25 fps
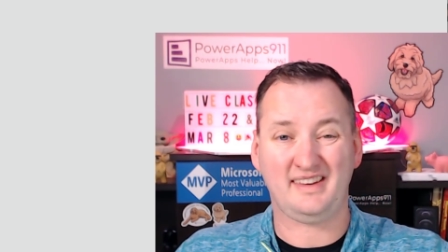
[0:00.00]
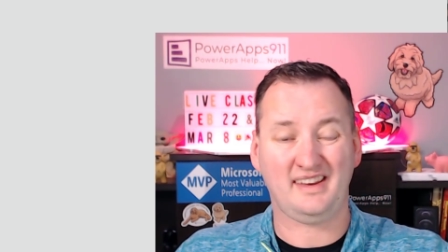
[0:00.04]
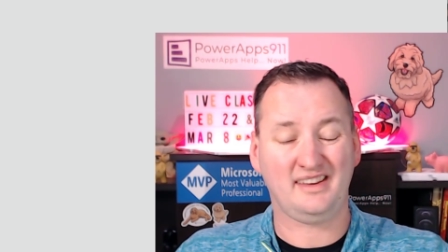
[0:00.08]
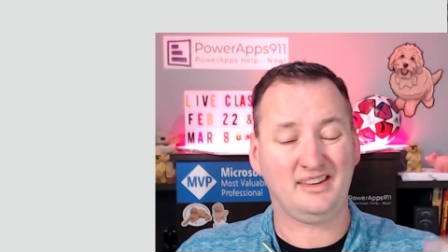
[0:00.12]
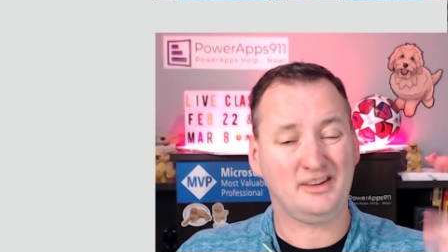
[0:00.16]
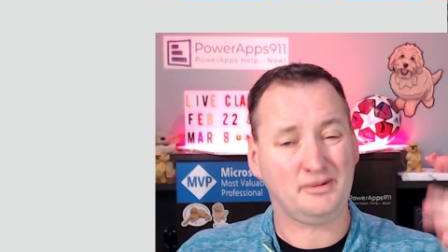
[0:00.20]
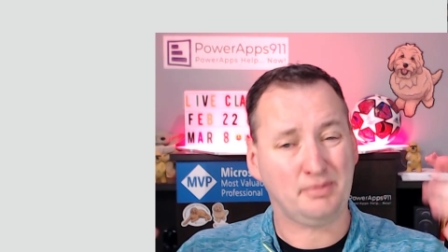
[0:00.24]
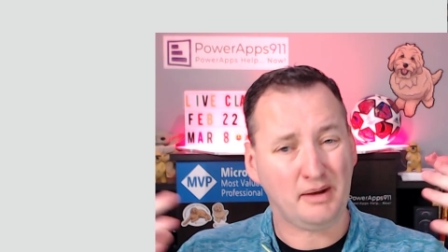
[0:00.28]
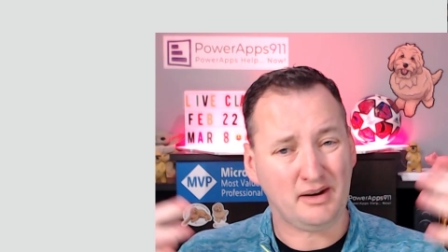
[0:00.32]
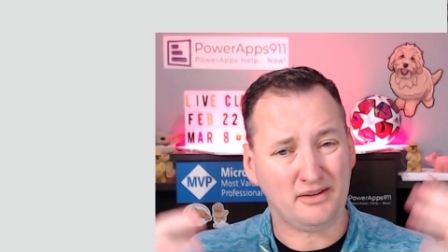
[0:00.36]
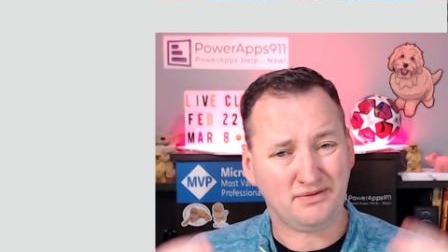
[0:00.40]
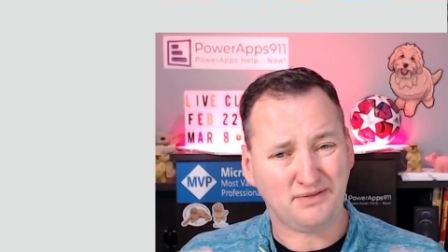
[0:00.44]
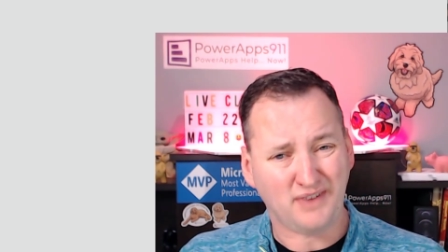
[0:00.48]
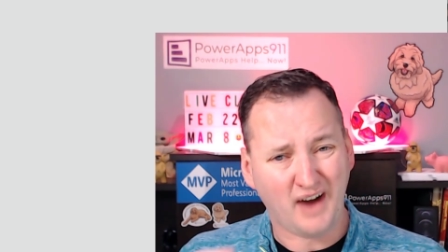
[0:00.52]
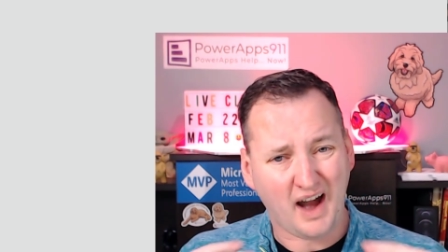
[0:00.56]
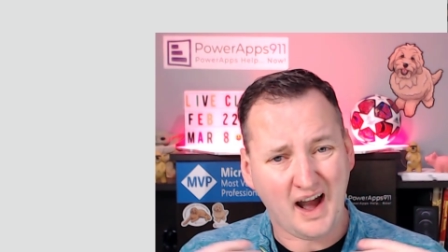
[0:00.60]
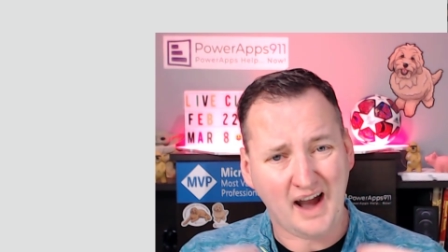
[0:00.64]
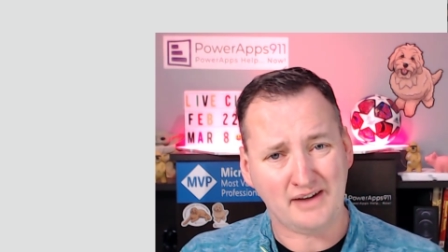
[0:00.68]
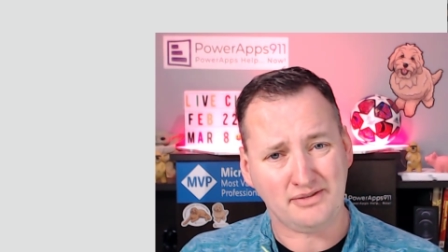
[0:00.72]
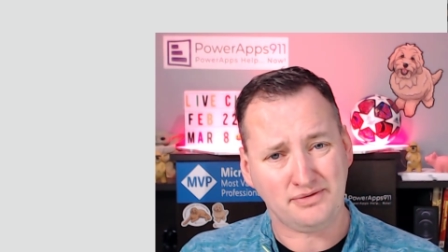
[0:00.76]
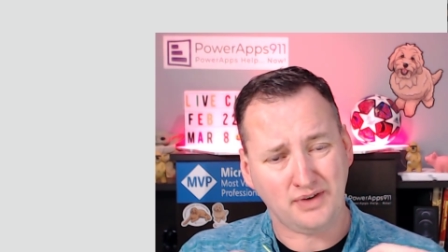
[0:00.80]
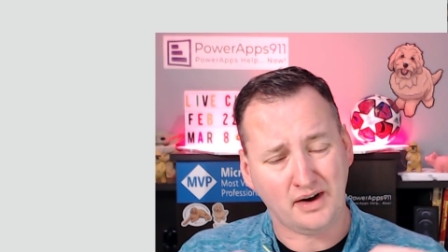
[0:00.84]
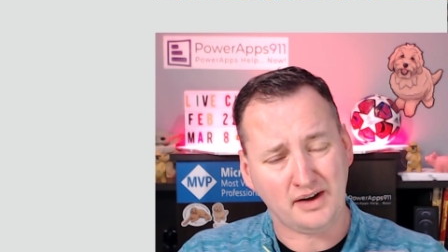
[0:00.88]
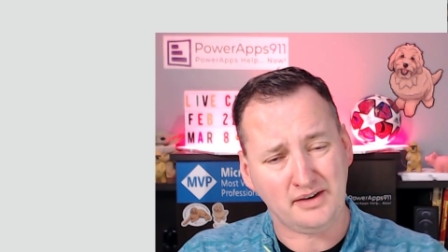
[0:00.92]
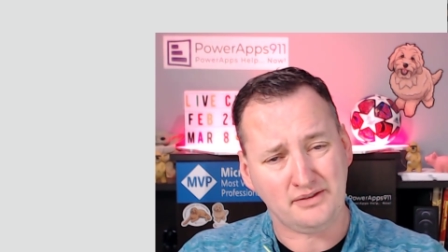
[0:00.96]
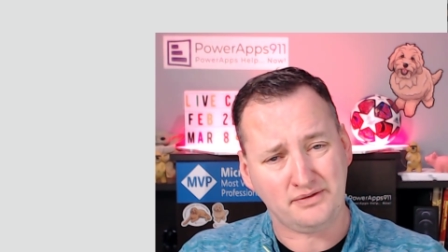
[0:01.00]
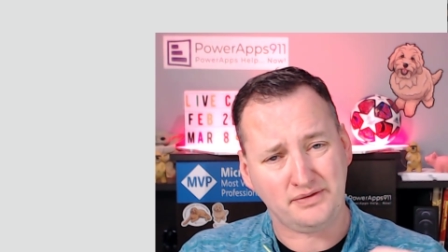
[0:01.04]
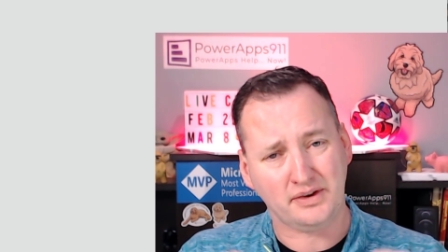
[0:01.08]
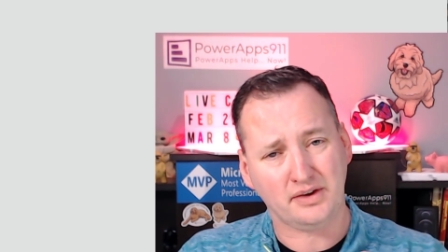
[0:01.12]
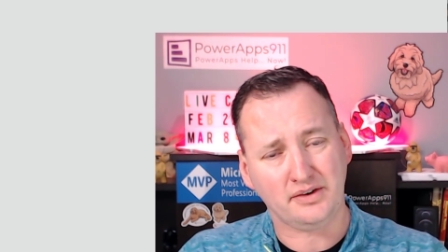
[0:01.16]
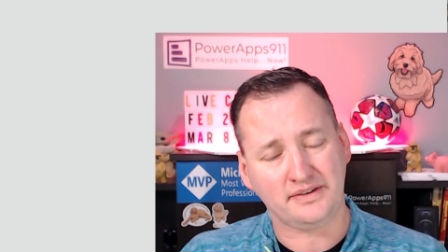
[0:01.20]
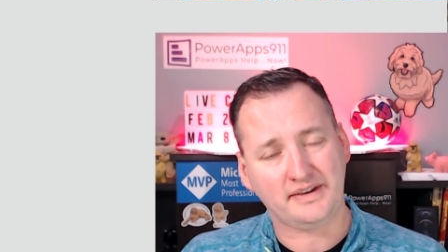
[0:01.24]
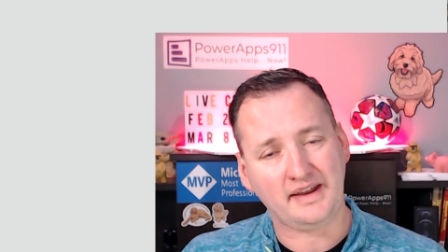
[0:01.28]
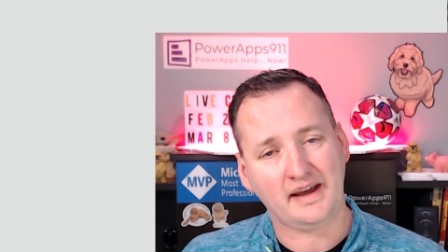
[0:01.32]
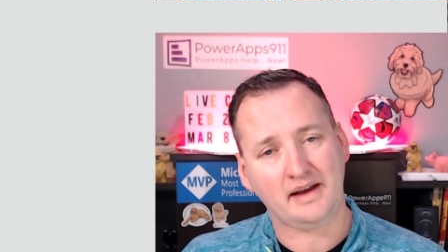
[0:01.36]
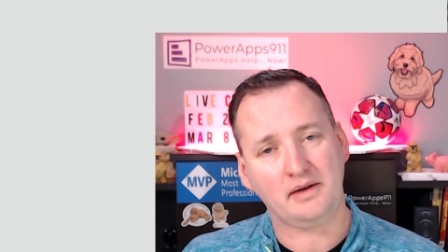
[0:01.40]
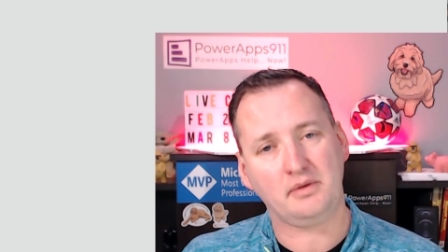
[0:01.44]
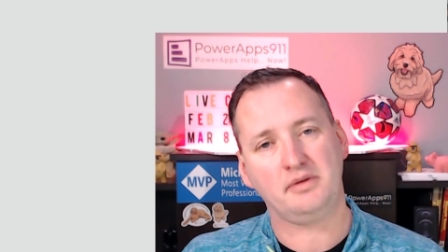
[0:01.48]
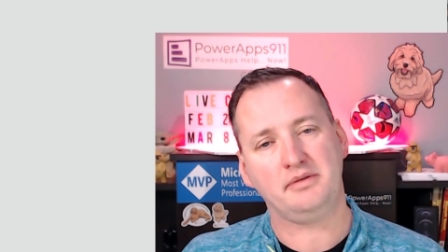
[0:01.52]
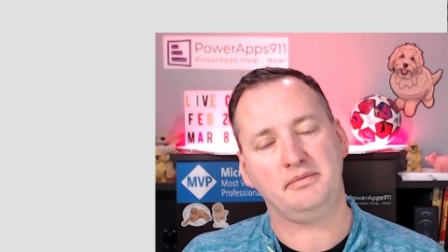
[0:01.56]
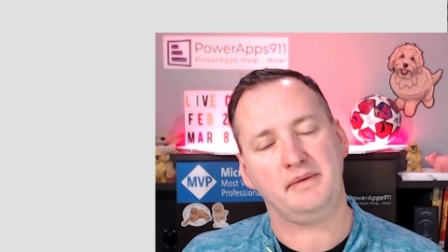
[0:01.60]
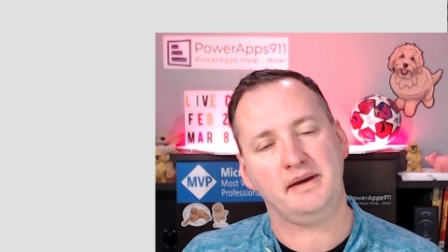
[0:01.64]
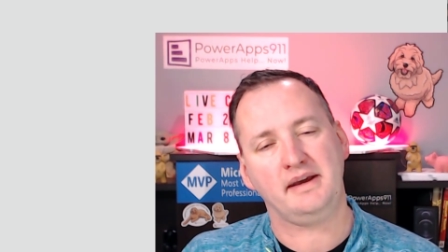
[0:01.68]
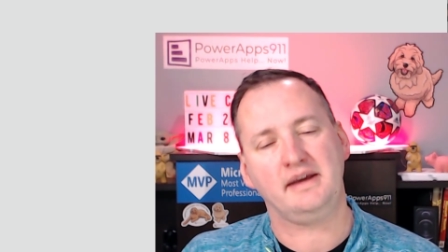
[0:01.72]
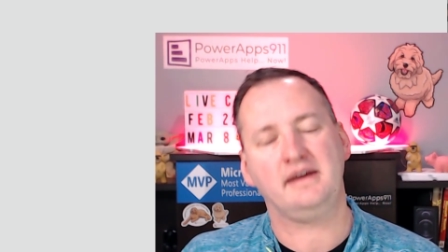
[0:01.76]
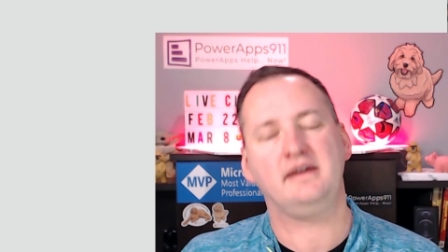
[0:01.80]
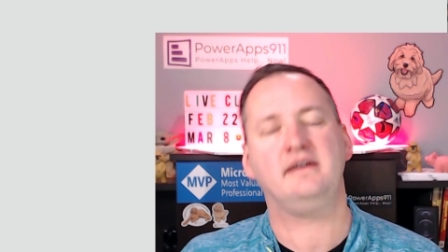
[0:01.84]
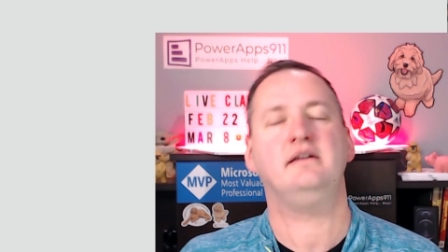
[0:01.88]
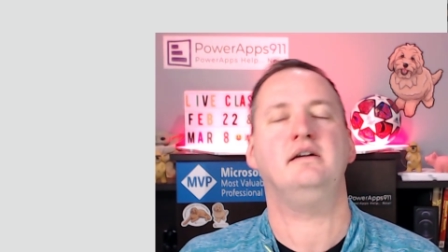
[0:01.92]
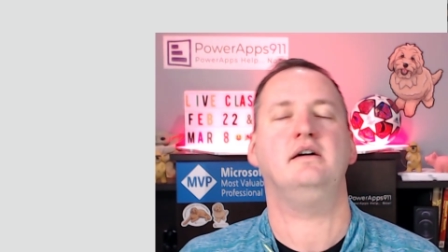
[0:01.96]
and spend five fun-filled day with
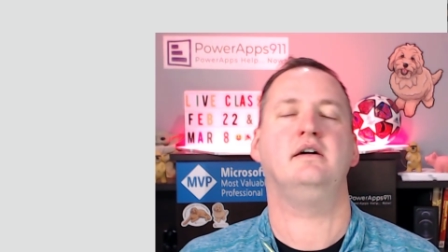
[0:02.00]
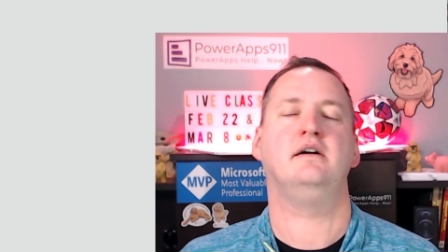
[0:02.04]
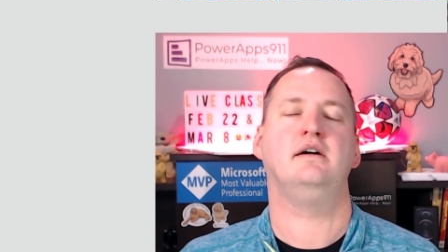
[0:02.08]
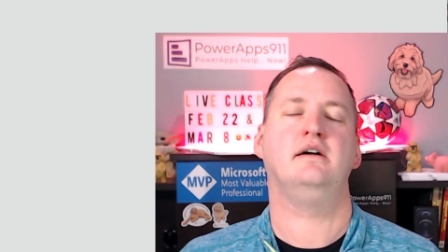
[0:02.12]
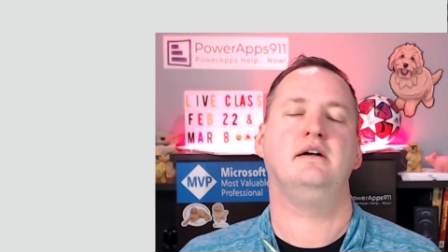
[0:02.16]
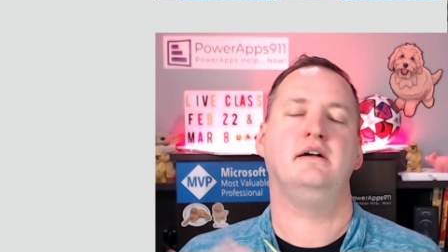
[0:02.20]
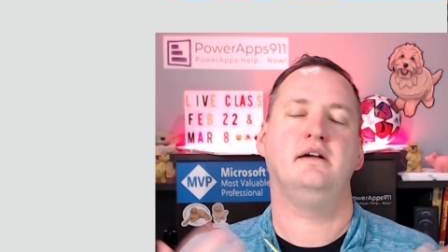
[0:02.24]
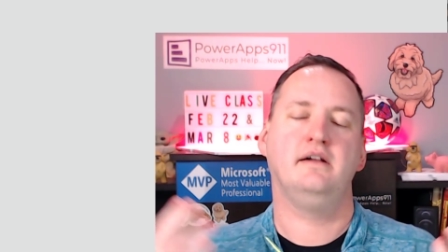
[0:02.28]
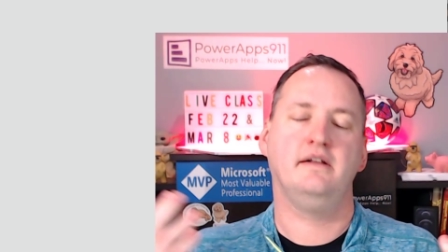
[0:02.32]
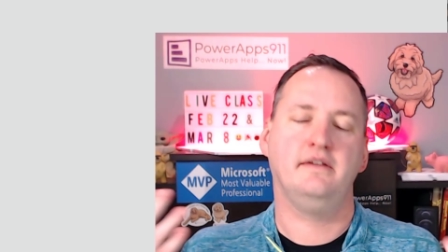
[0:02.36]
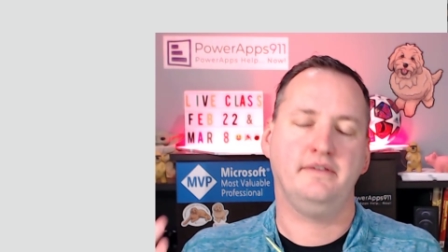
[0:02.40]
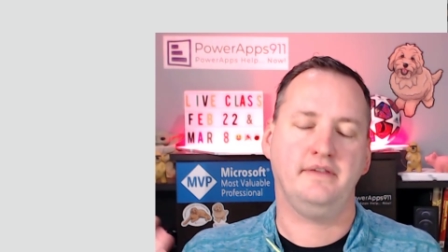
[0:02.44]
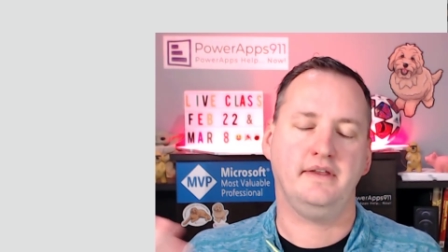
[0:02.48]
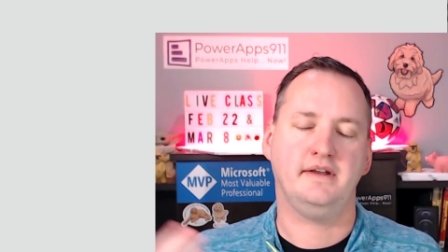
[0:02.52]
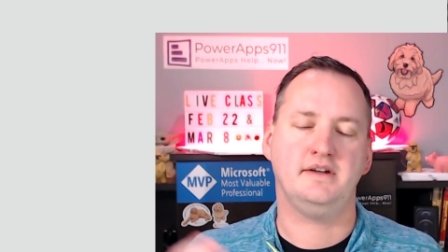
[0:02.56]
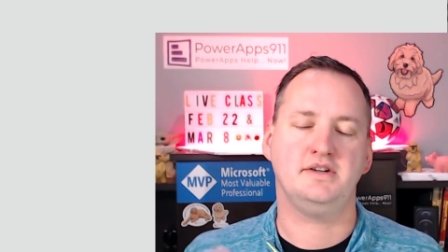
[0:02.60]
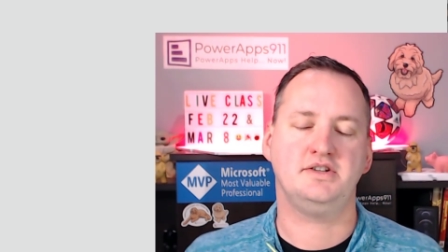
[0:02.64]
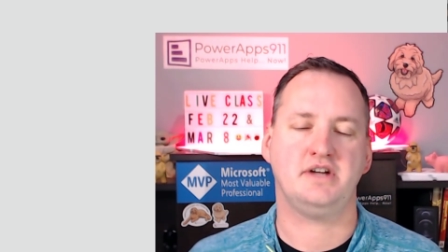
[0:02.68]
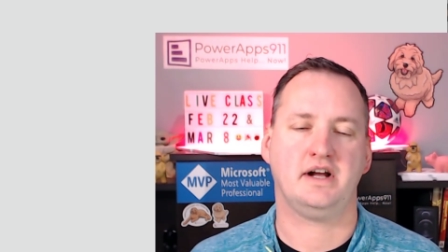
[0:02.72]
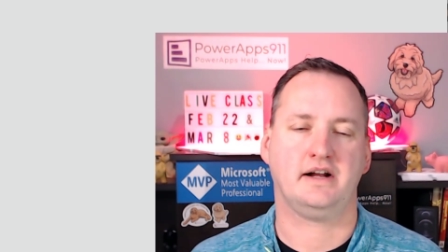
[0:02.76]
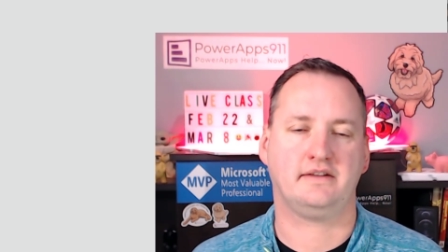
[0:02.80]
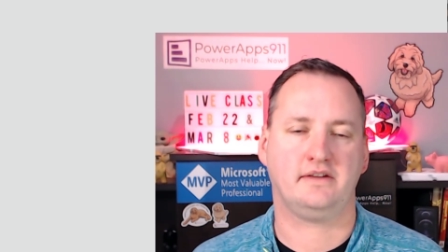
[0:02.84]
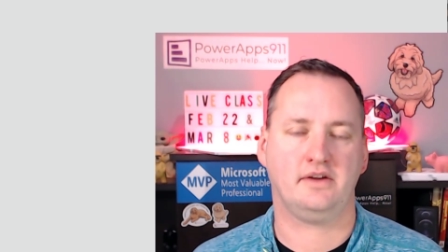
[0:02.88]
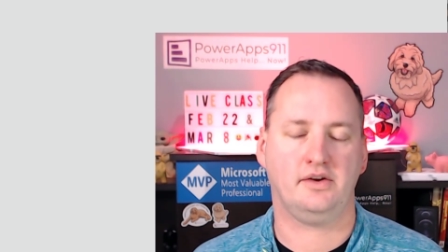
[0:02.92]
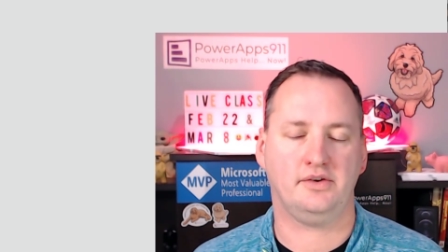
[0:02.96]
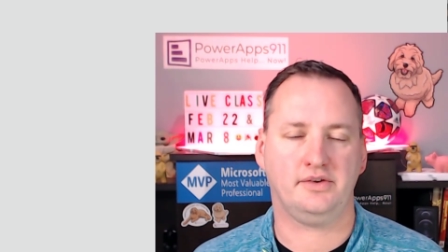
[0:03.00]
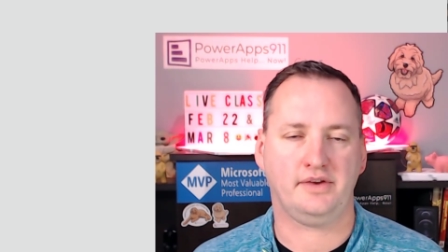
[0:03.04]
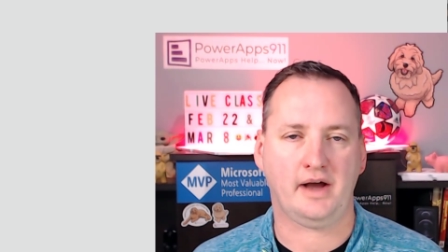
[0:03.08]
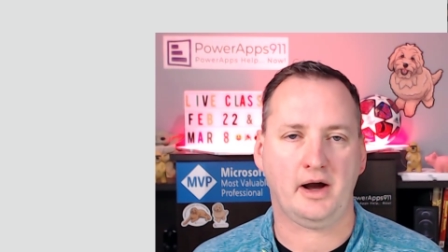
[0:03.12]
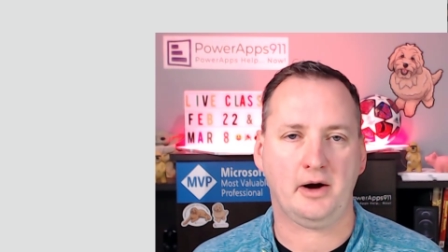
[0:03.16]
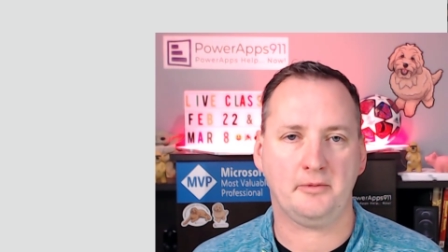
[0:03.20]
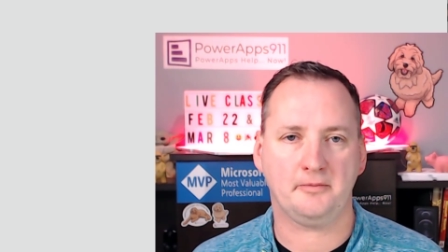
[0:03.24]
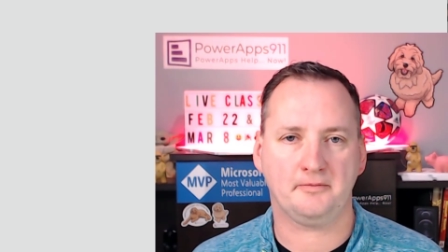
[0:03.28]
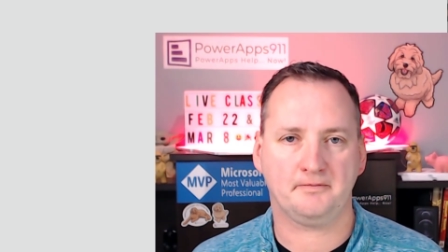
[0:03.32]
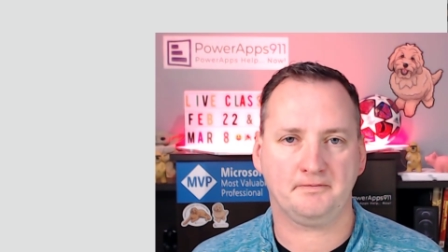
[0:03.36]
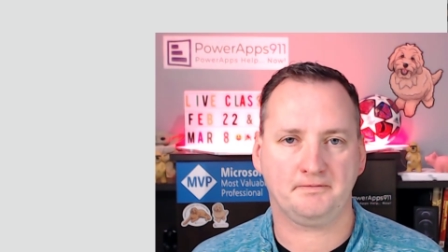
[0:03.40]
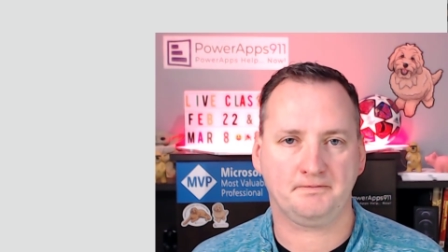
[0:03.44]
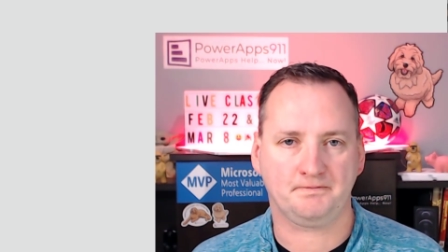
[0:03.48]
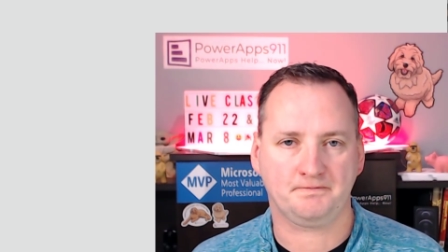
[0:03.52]
me, then check those out.